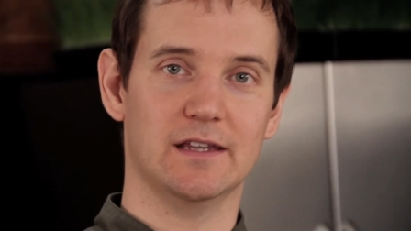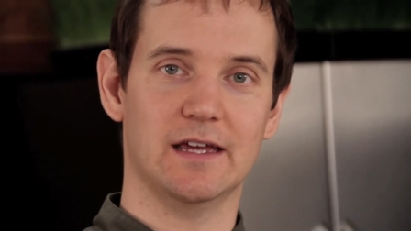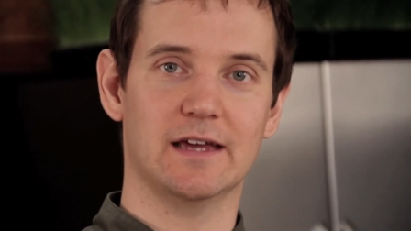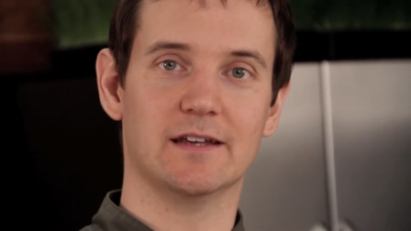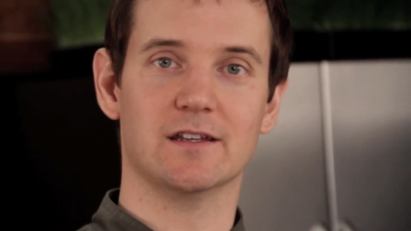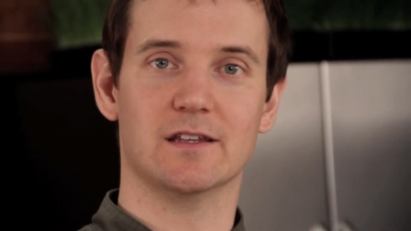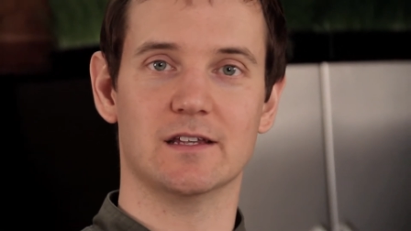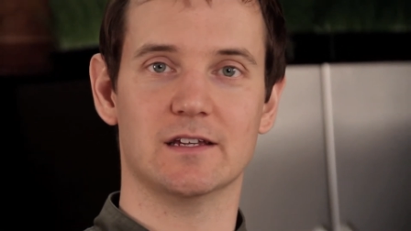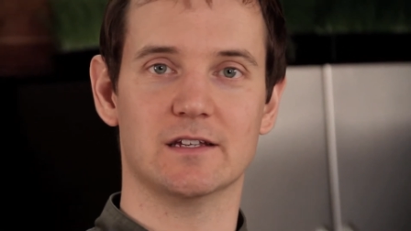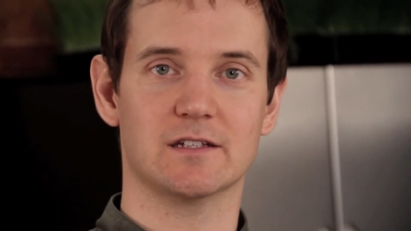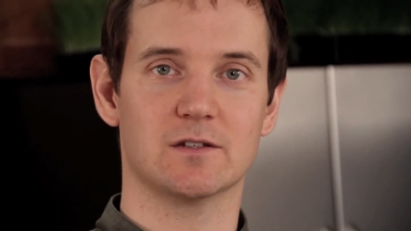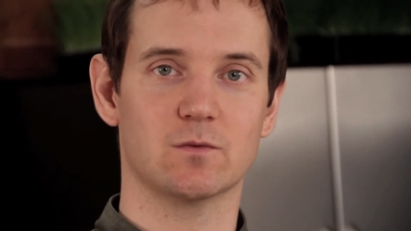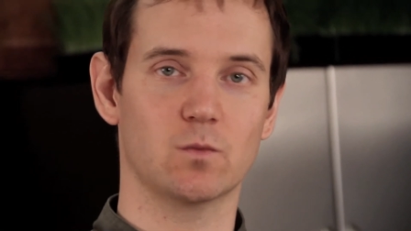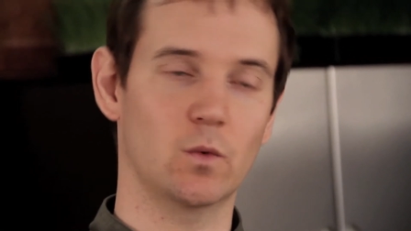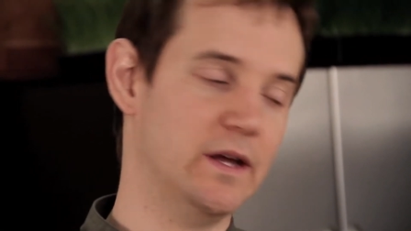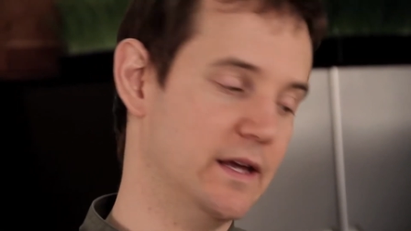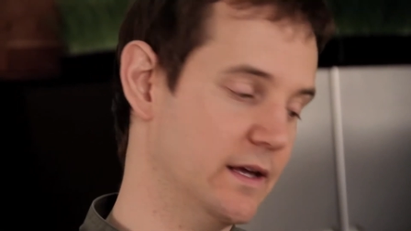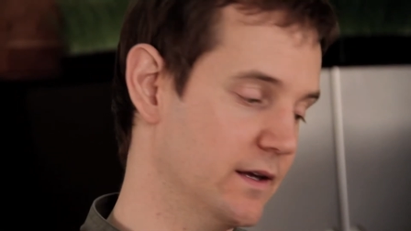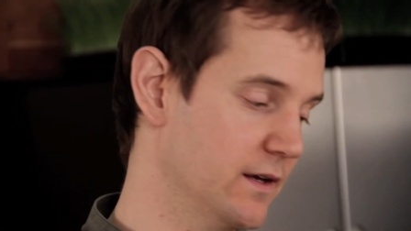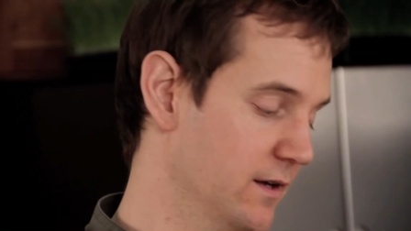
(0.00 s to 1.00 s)
at the end of
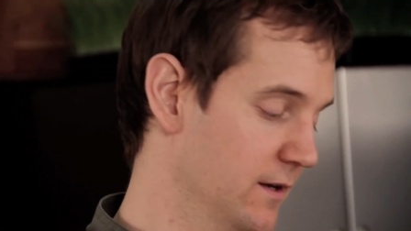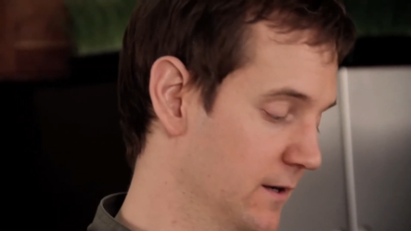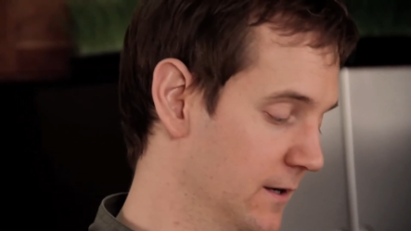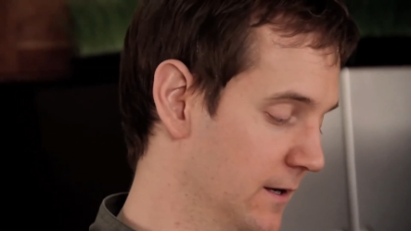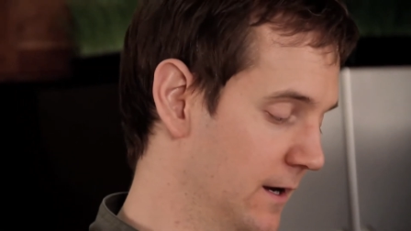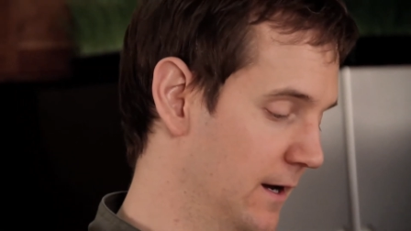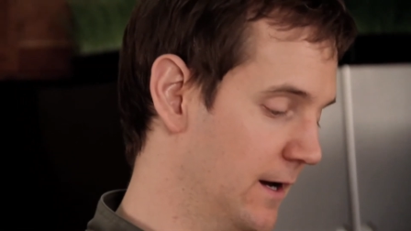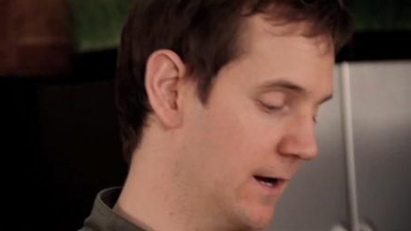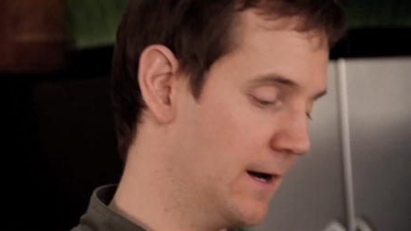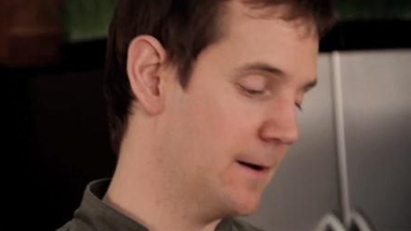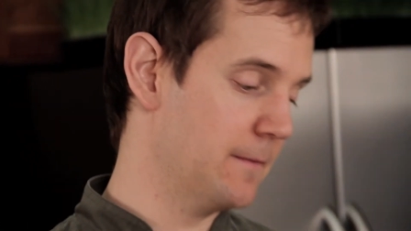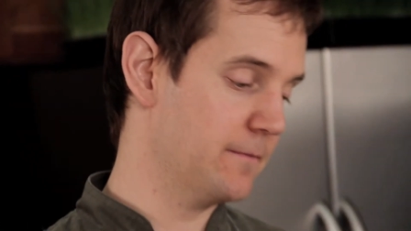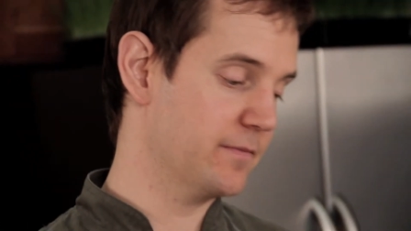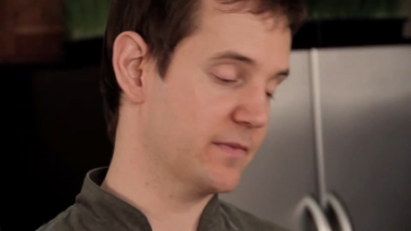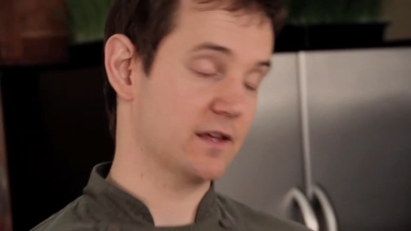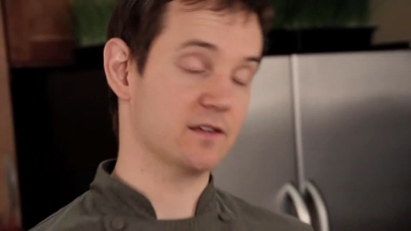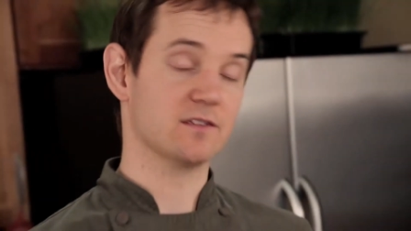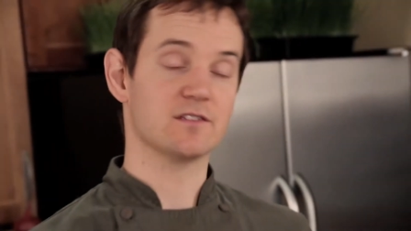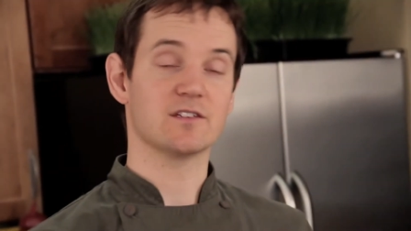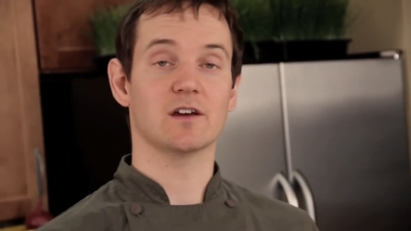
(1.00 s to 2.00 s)
this week
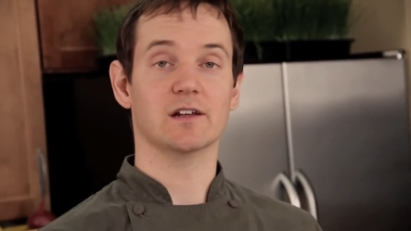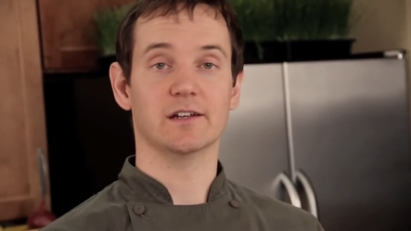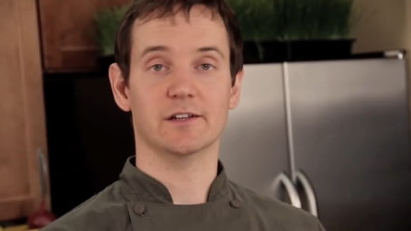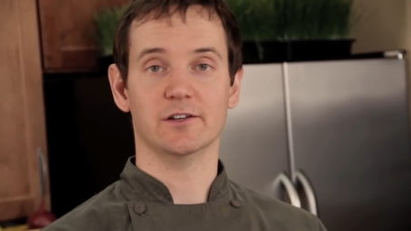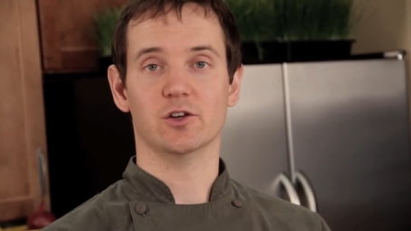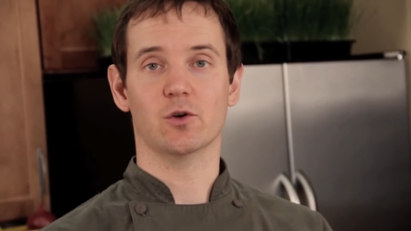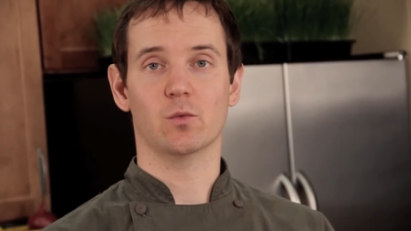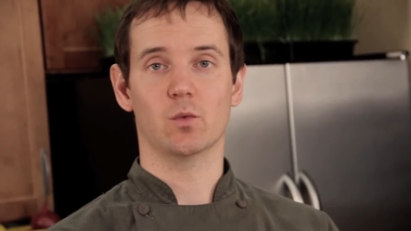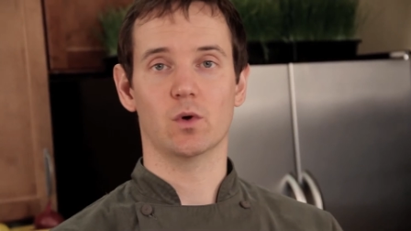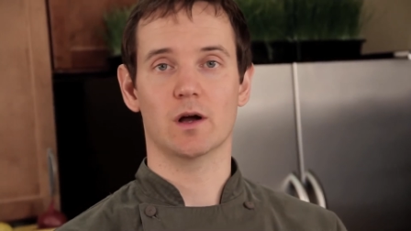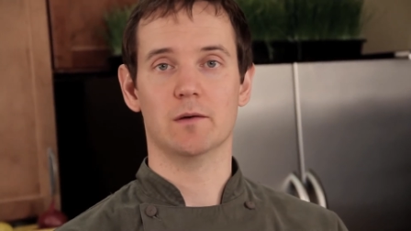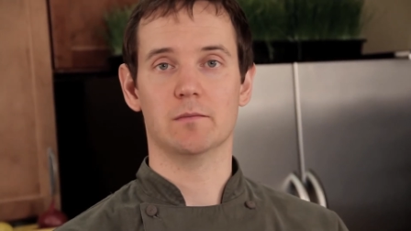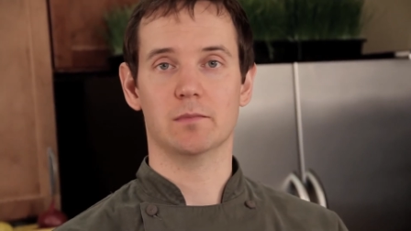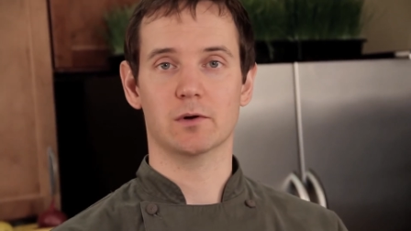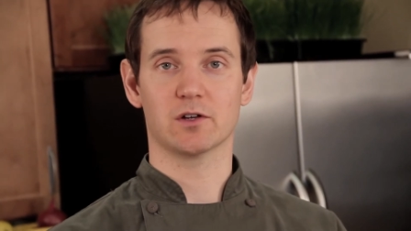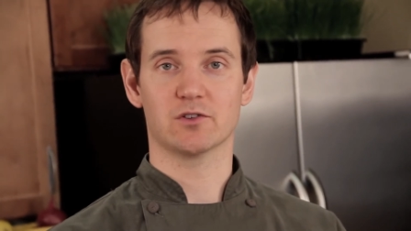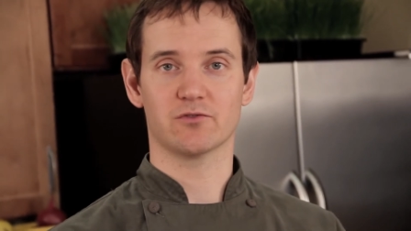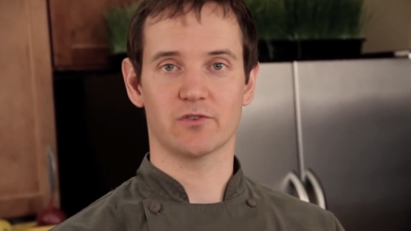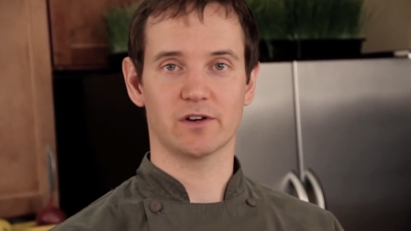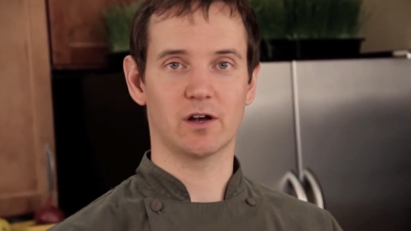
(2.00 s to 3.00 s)
and certainly in your
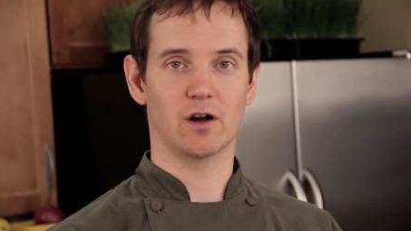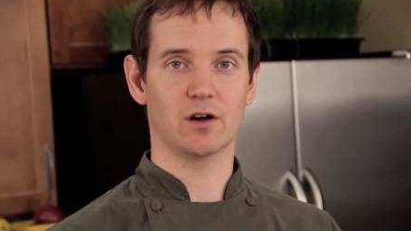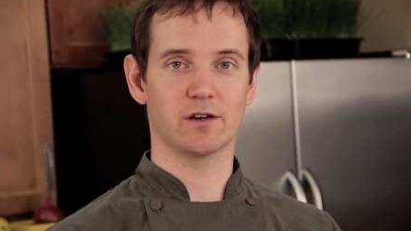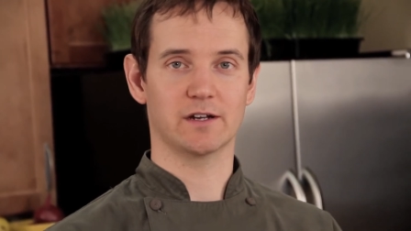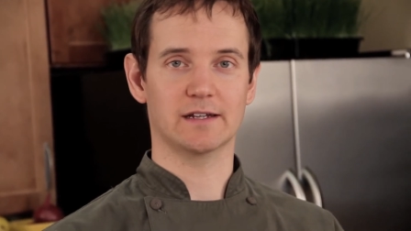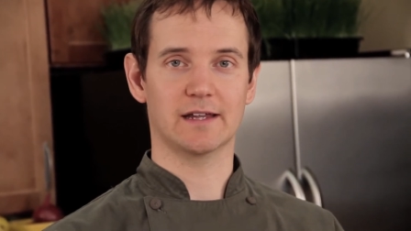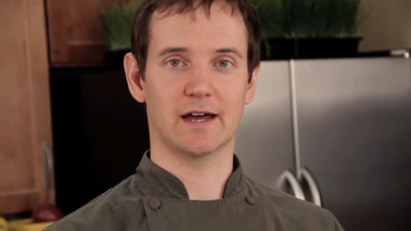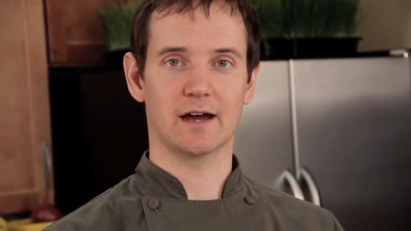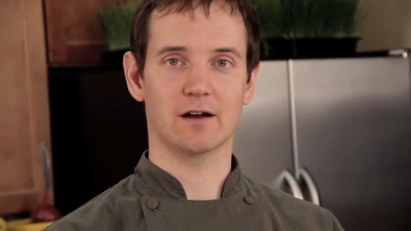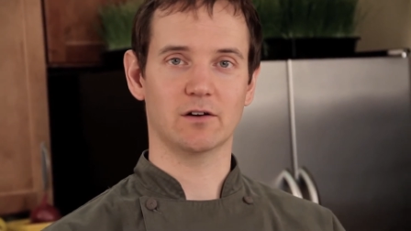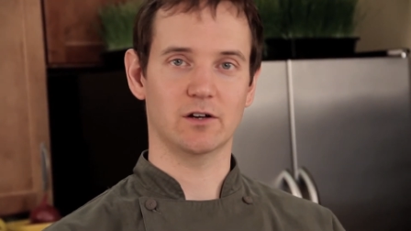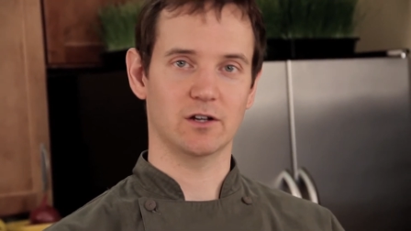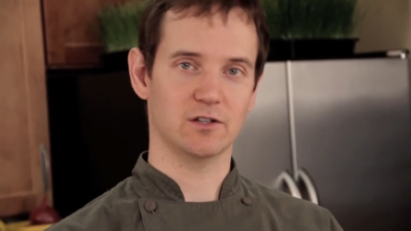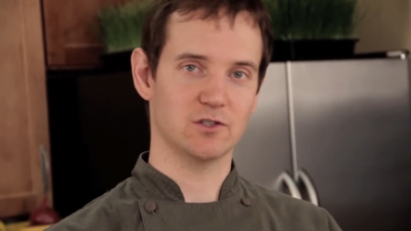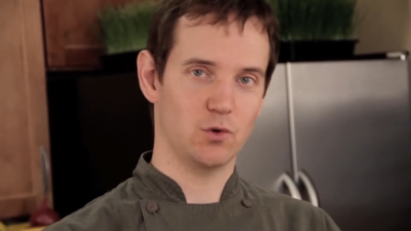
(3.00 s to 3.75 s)
workbooks regarding that.